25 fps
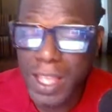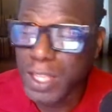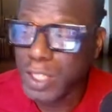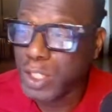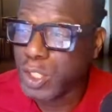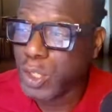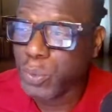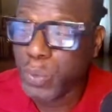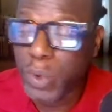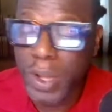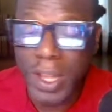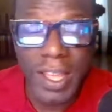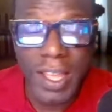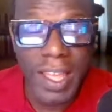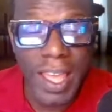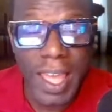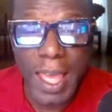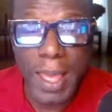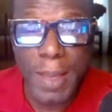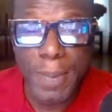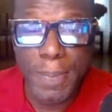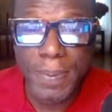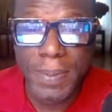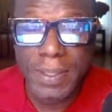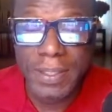So what
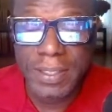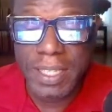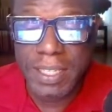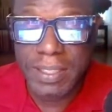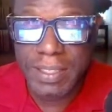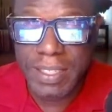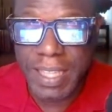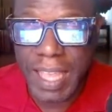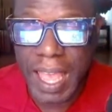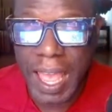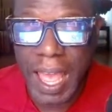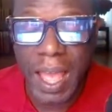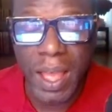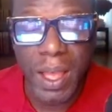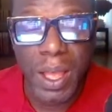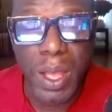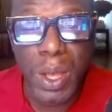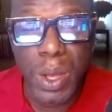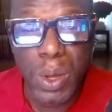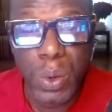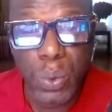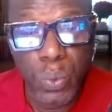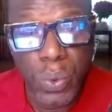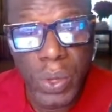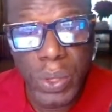happens is that
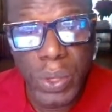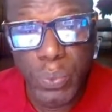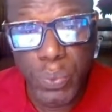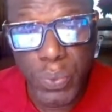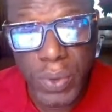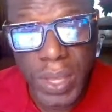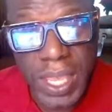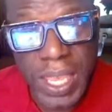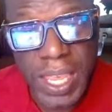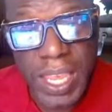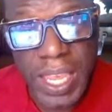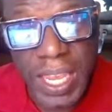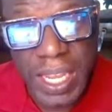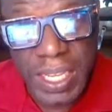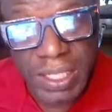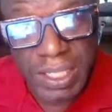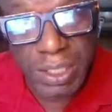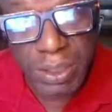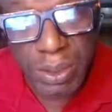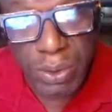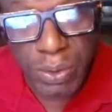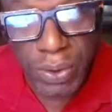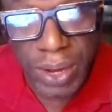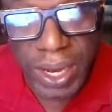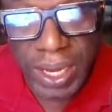when we
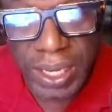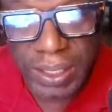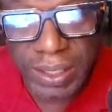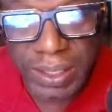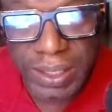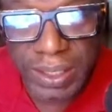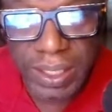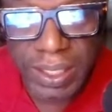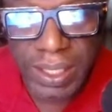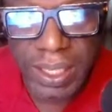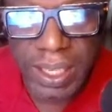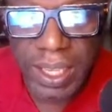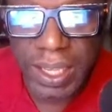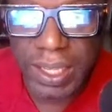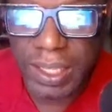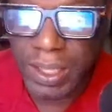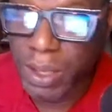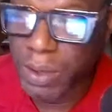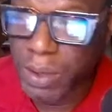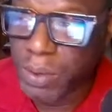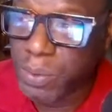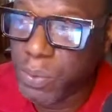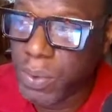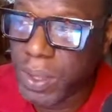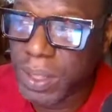integrate,
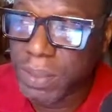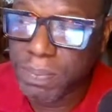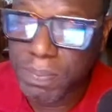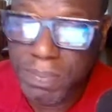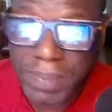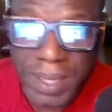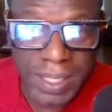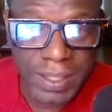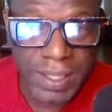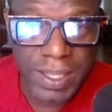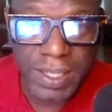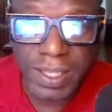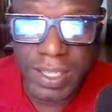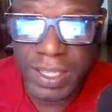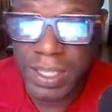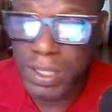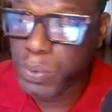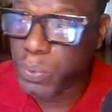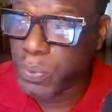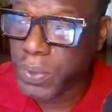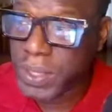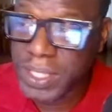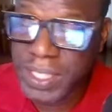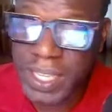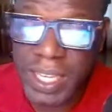with businesses,
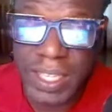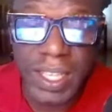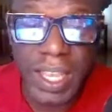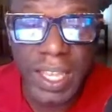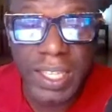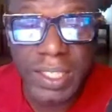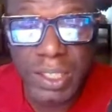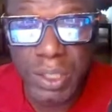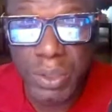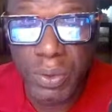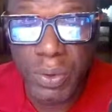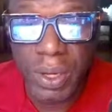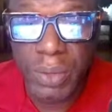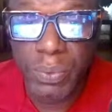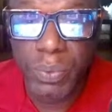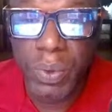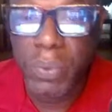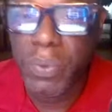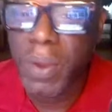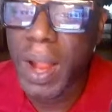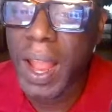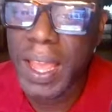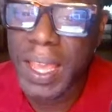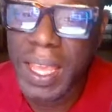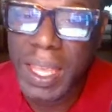we did integrate
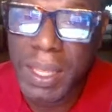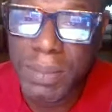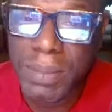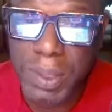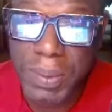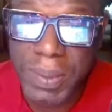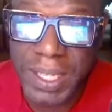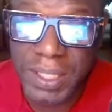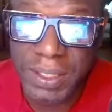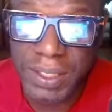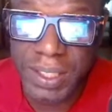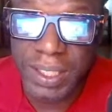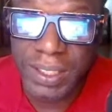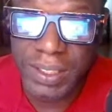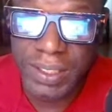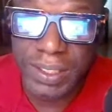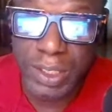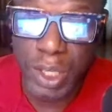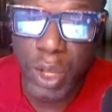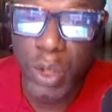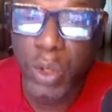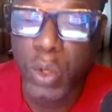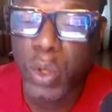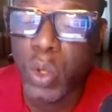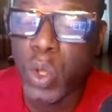with Raheem's business.
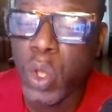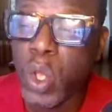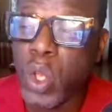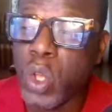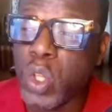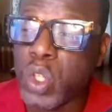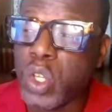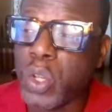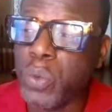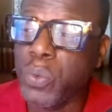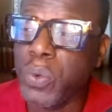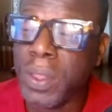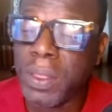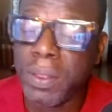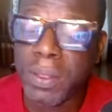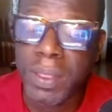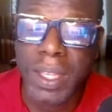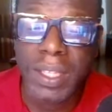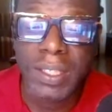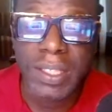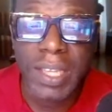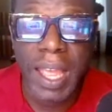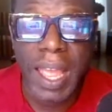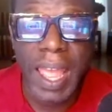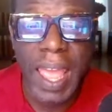So one of the
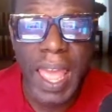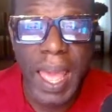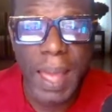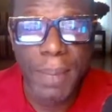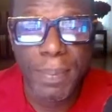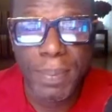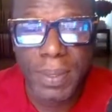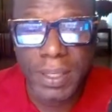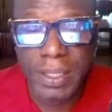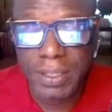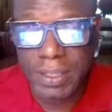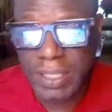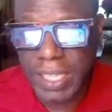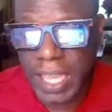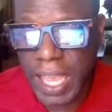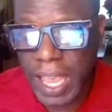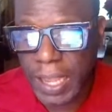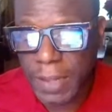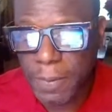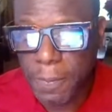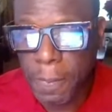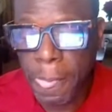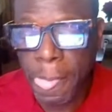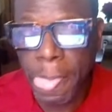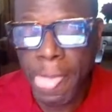things that happens is
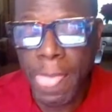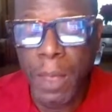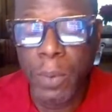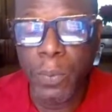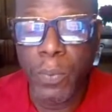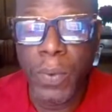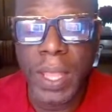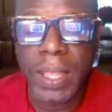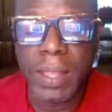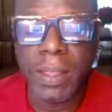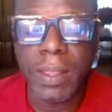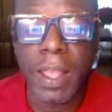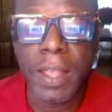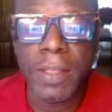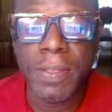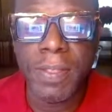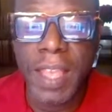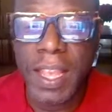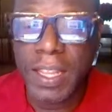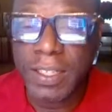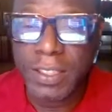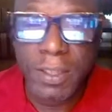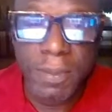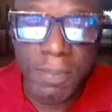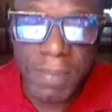that when
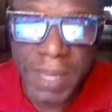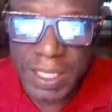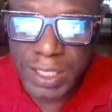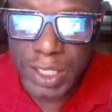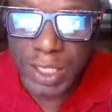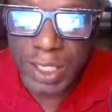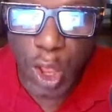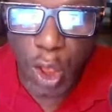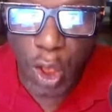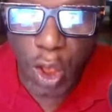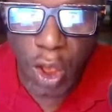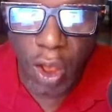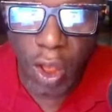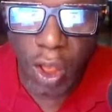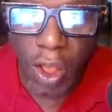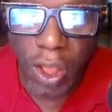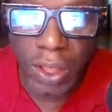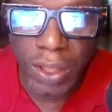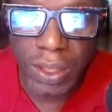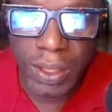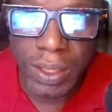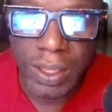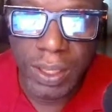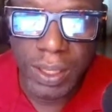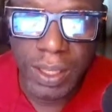there's a missed
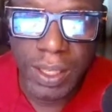call,